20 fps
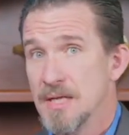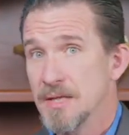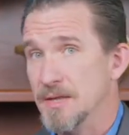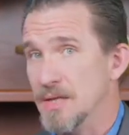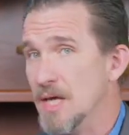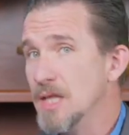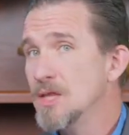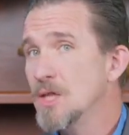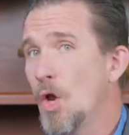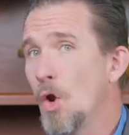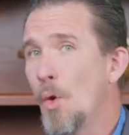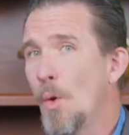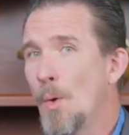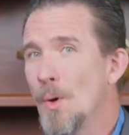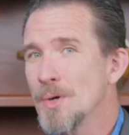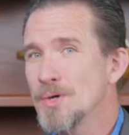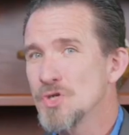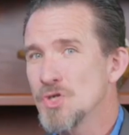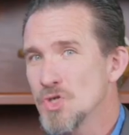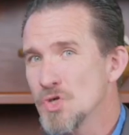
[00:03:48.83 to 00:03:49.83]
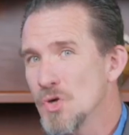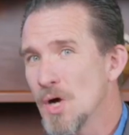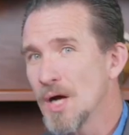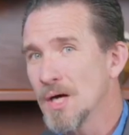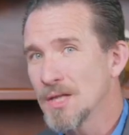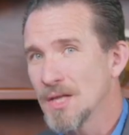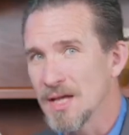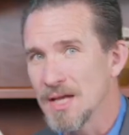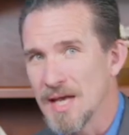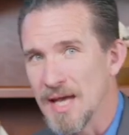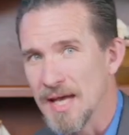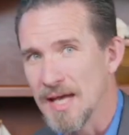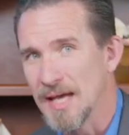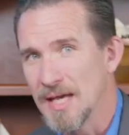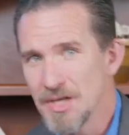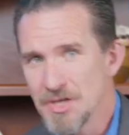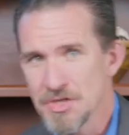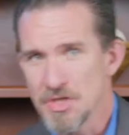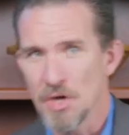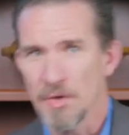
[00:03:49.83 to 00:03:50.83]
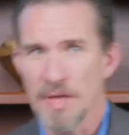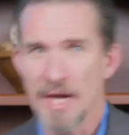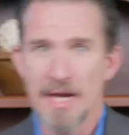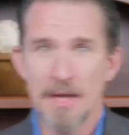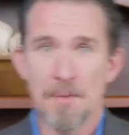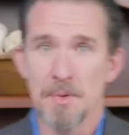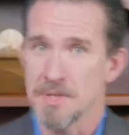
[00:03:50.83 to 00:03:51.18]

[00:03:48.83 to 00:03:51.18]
Then the Lord struck the king so that he